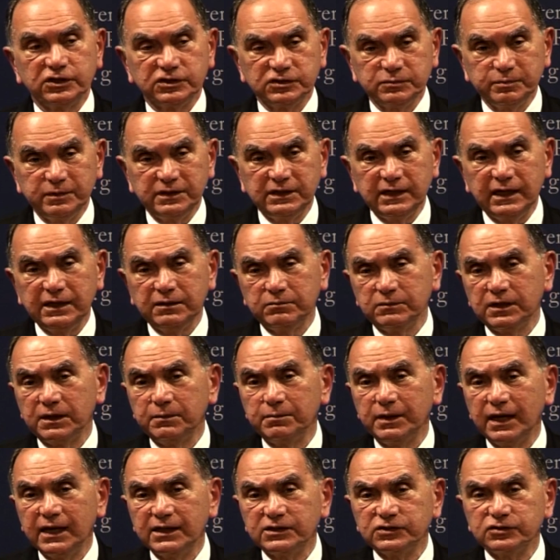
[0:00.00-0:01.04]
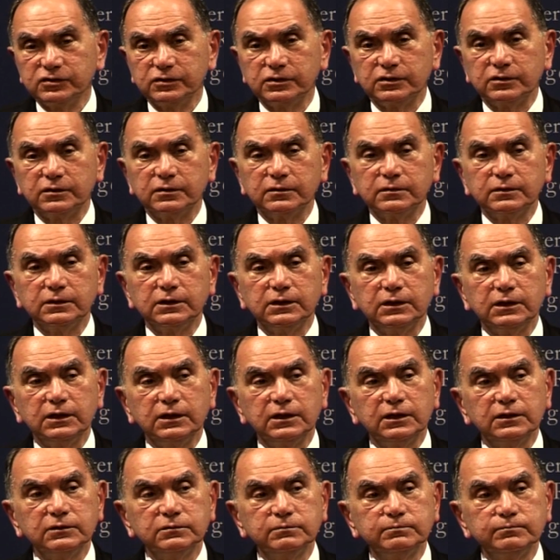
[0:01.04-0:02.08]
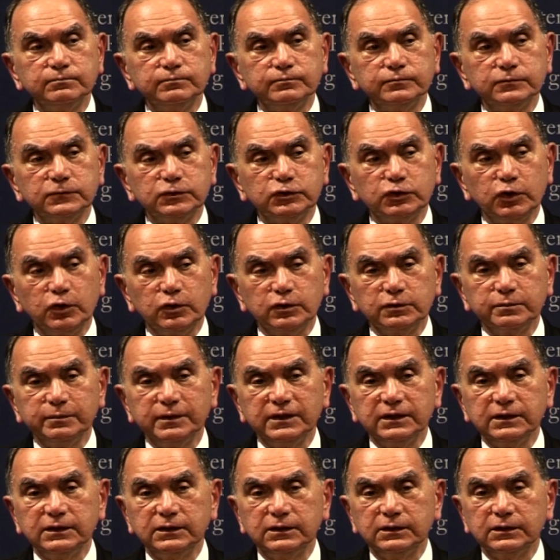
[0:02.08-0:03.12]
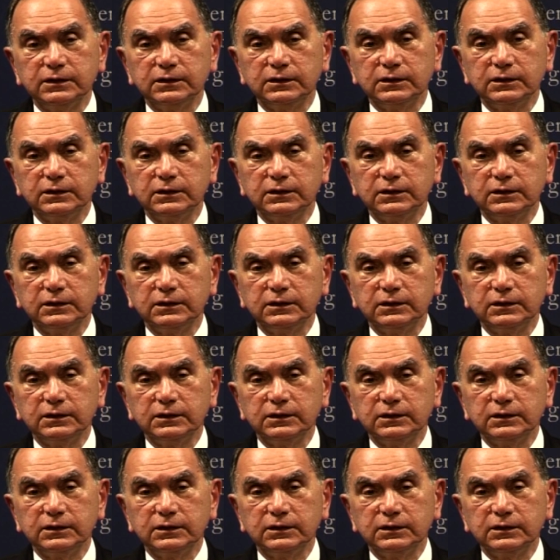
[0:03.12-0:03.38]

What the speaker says: just been named ambassador, told me,